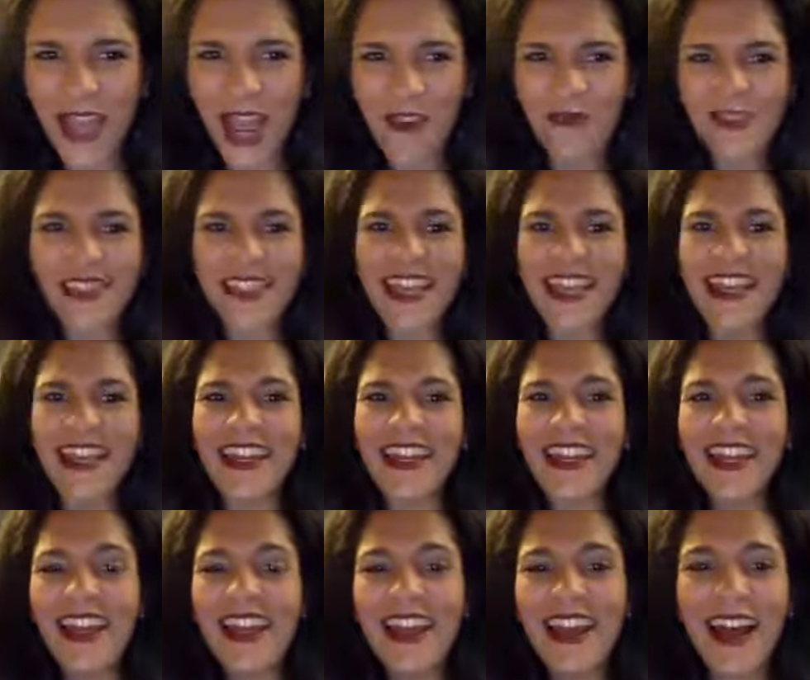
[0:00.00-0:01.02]
I was getting,
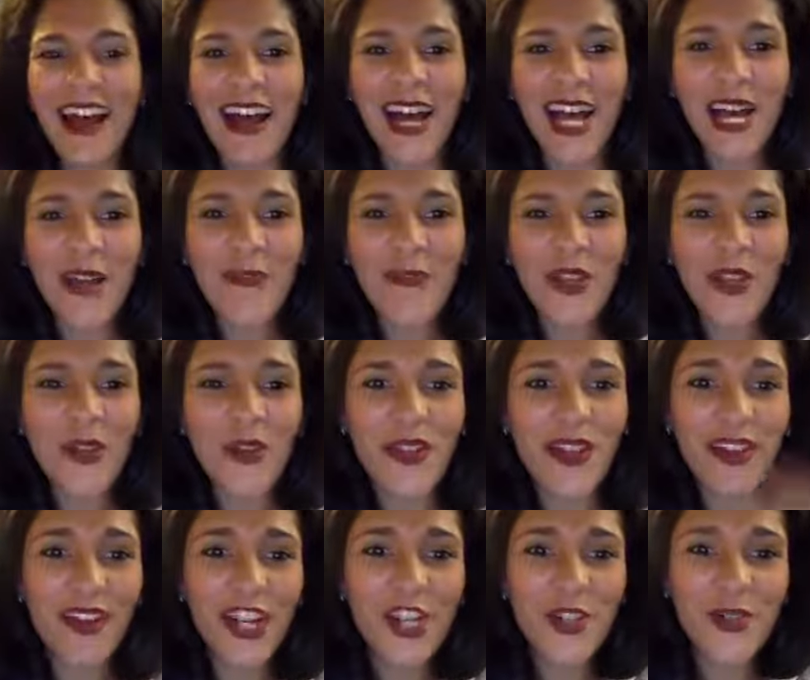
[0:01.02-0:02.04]
the
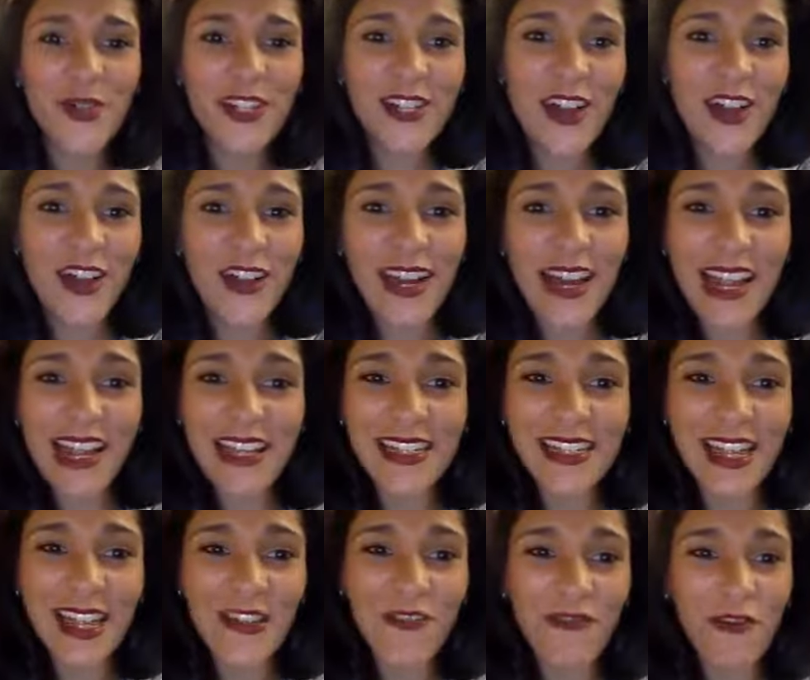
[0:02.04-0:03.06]
laundry done any
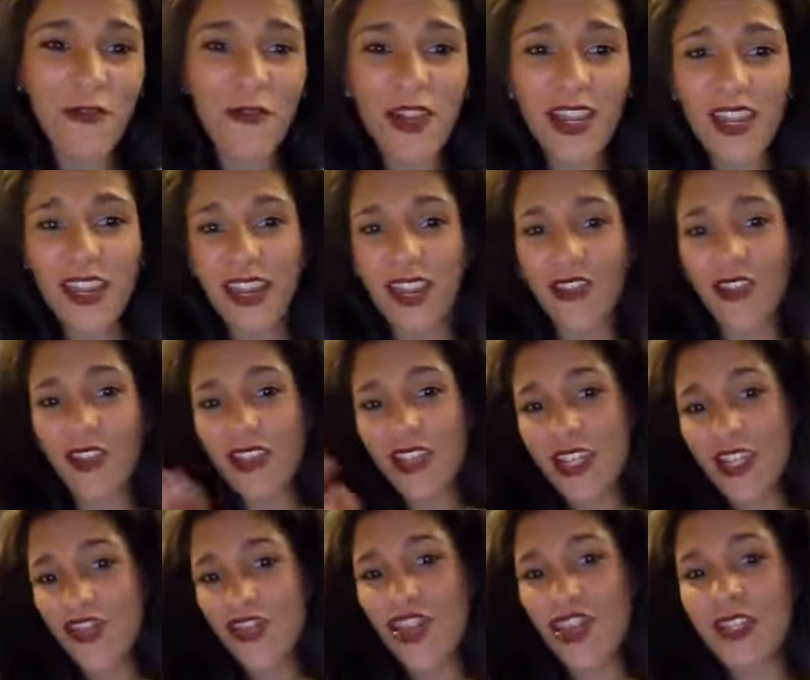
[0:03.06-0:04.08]
day of the week and the
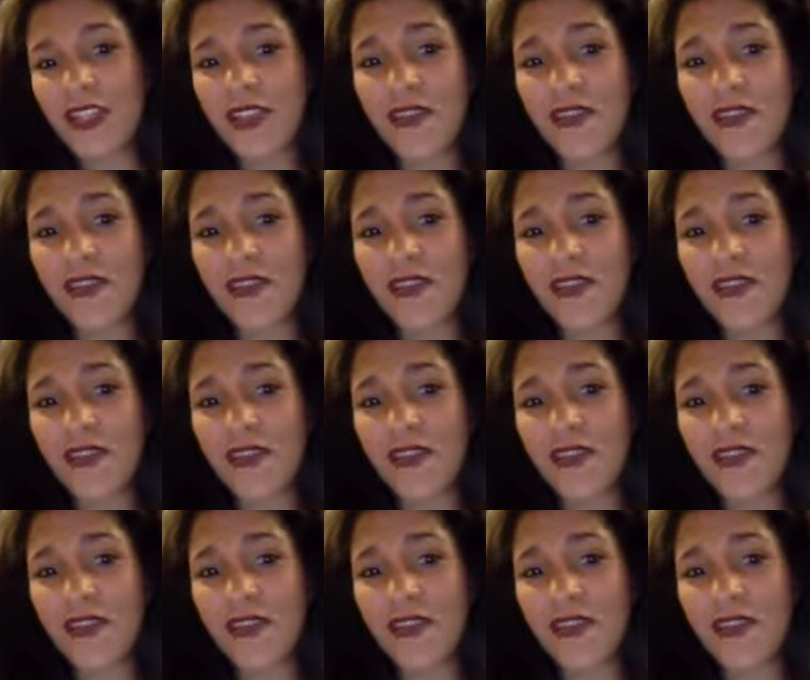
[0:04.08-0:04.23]
dishes,